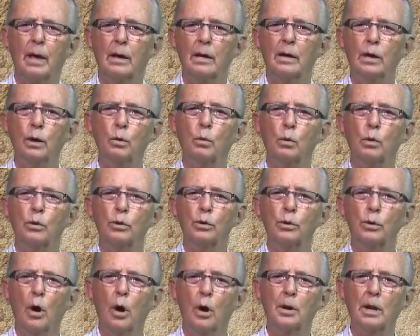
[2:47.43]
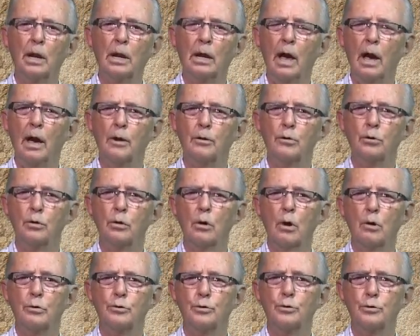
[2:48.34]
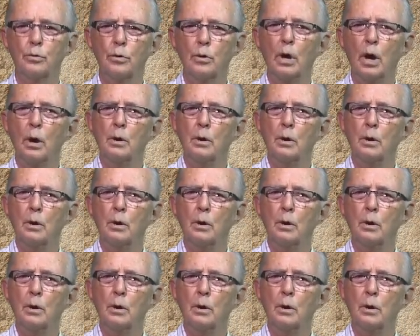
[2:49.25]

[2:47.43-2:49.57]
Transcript: He will not allow you to go through